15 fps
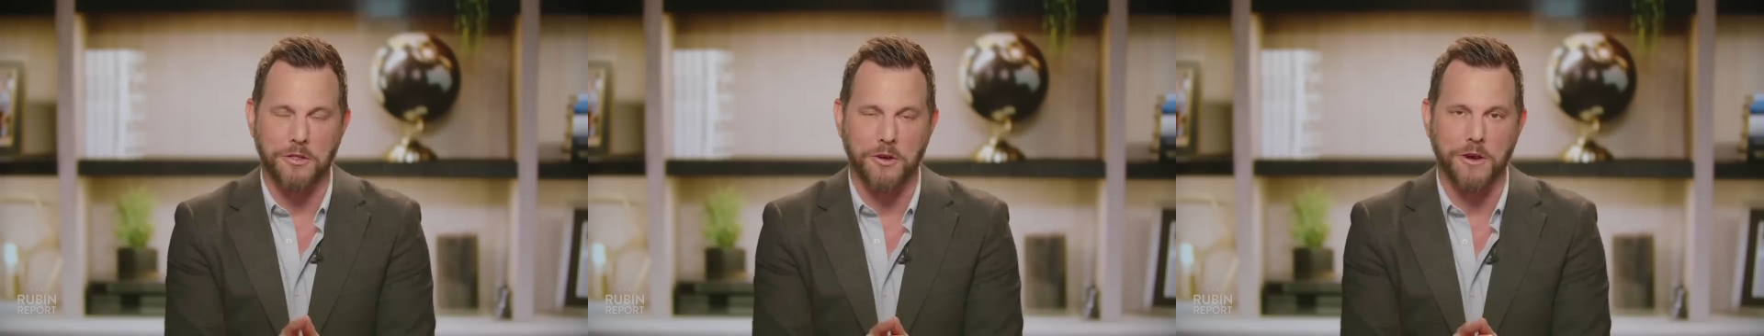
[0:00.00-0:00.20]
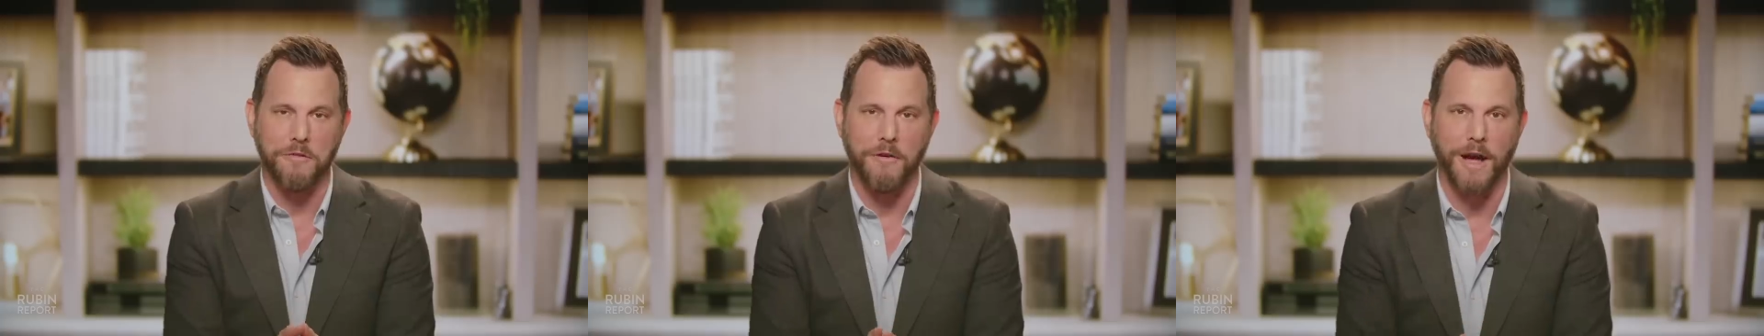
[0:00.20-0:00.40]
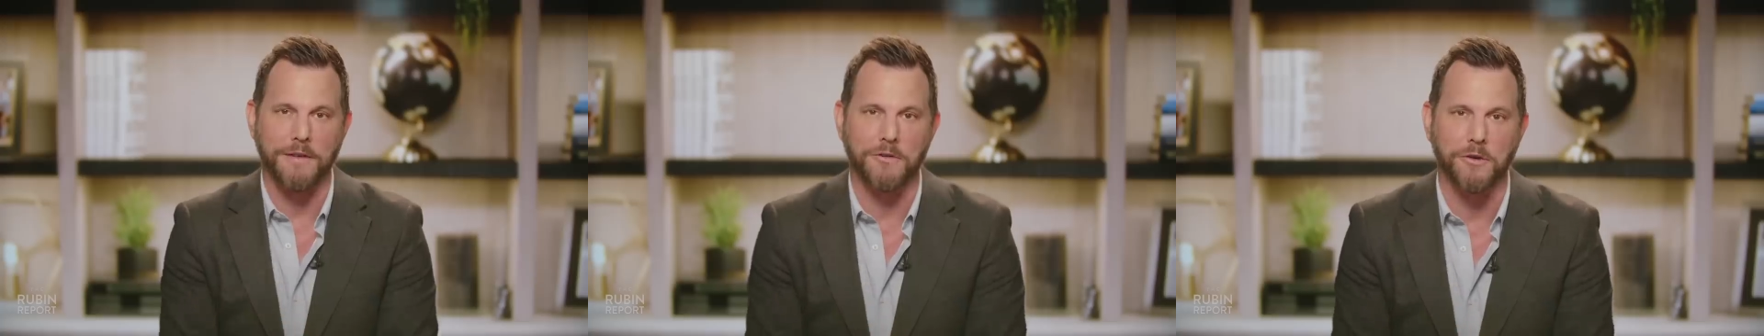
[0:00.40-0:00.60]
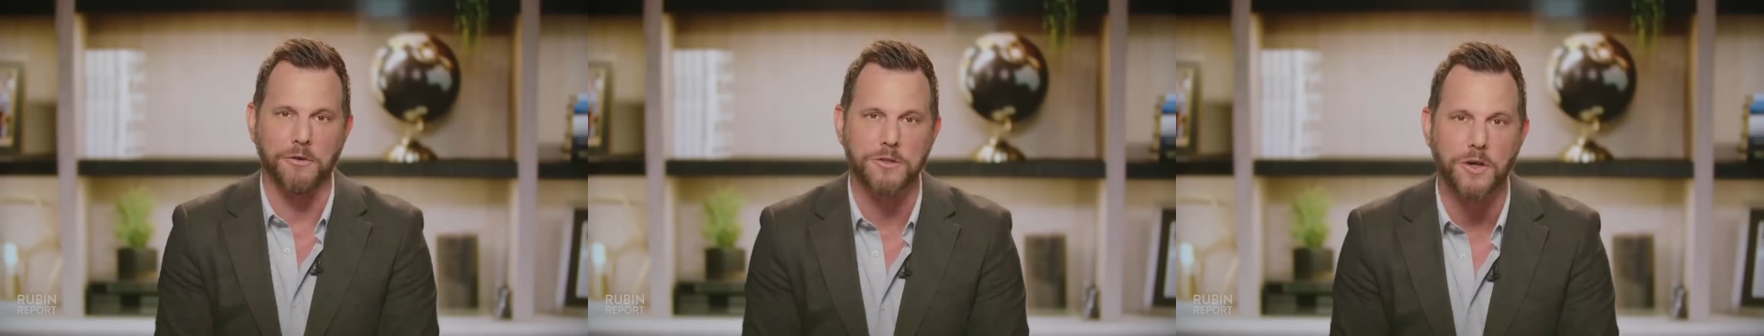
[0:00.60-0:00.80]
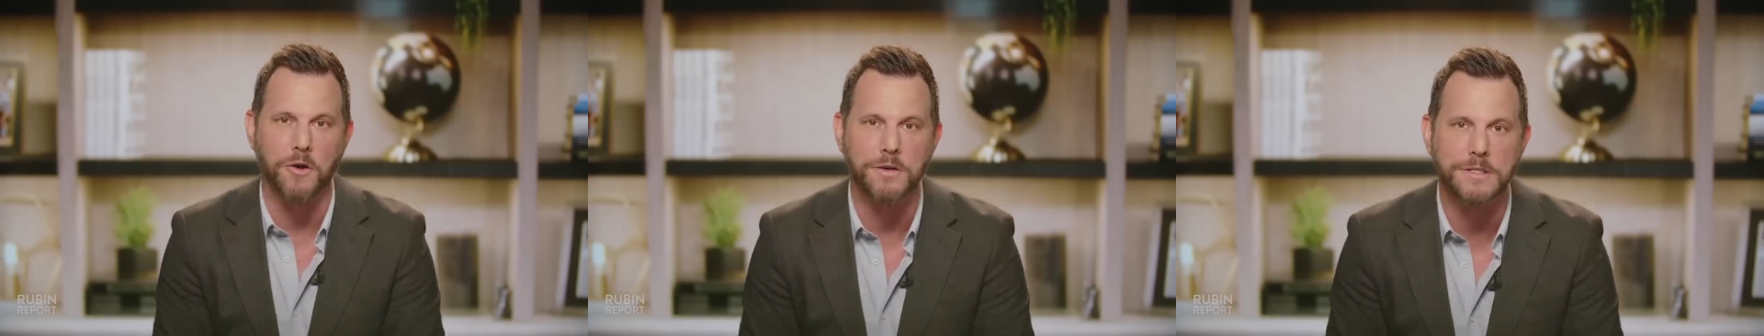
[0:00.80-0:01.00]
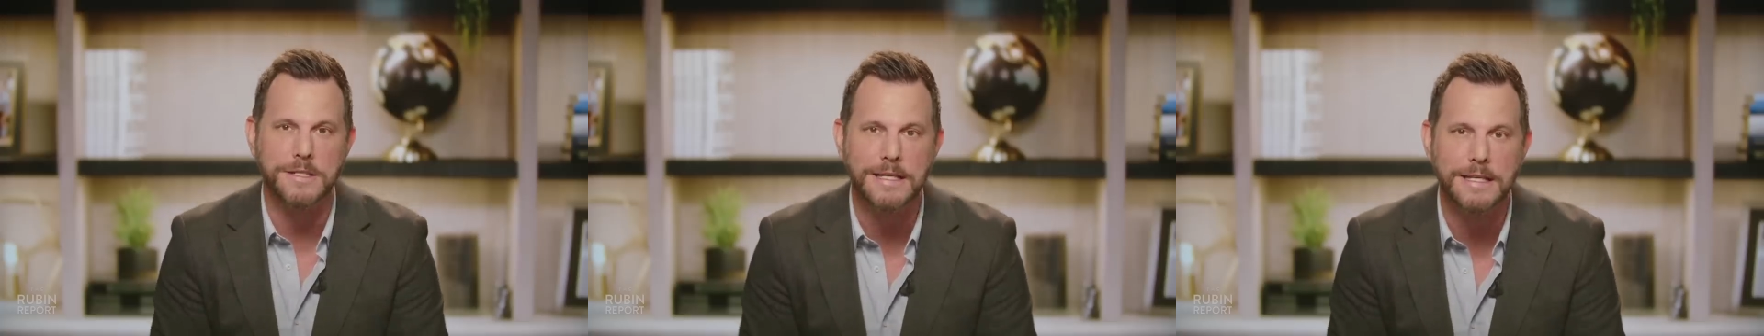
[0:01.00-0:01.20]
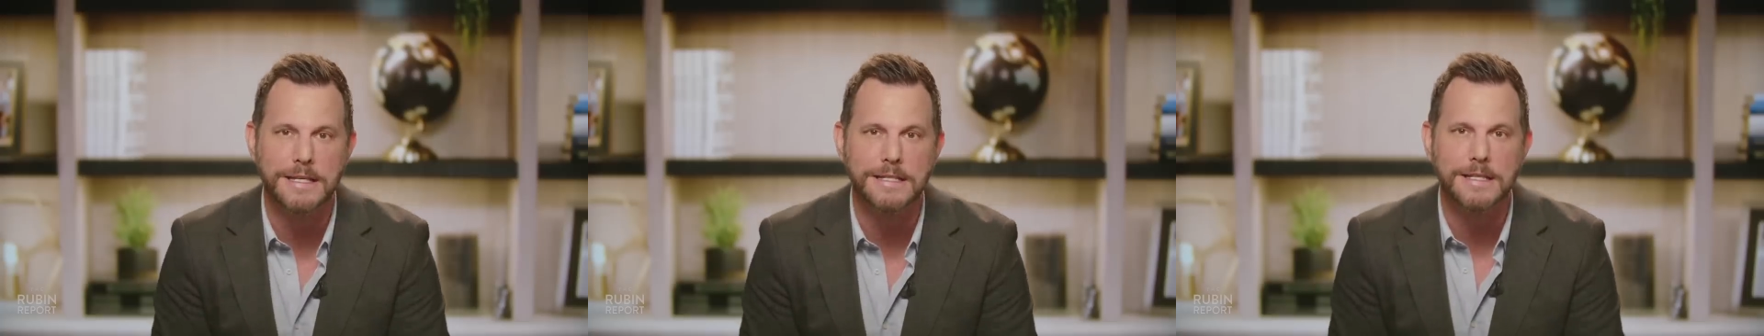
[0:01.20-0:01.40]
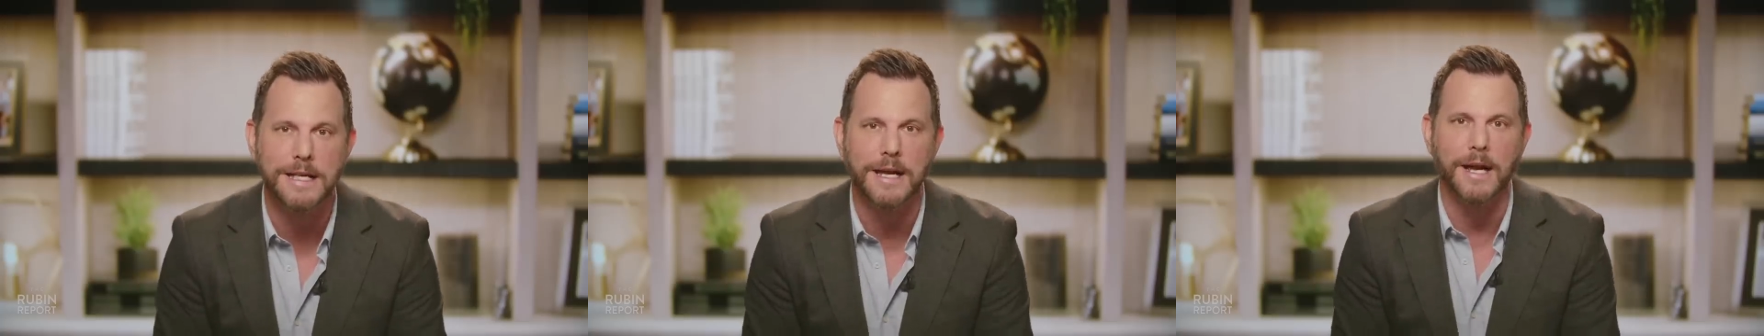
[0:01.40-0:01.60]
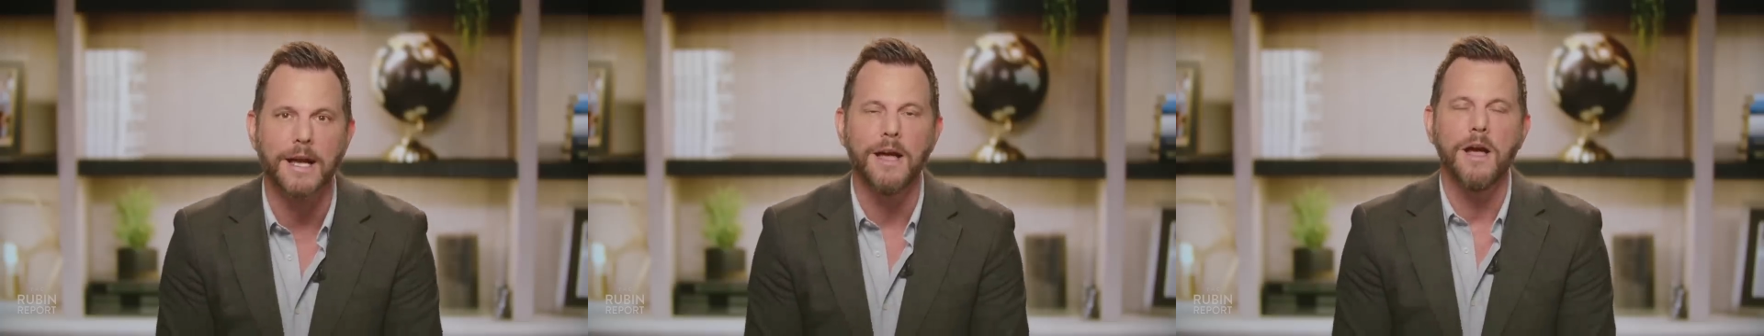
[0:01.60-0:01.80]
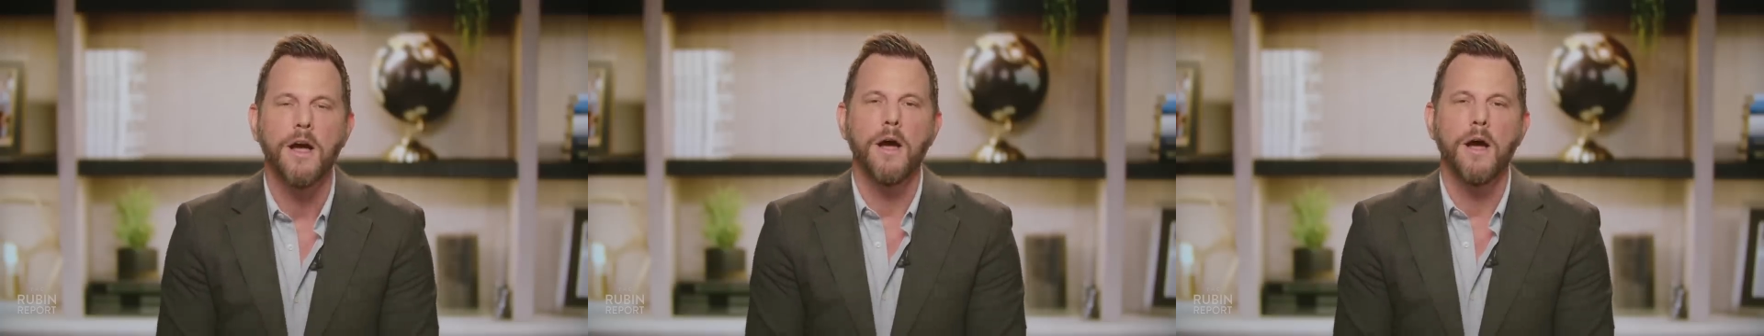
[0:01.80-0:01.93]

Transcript: 35 year olds going to see this thing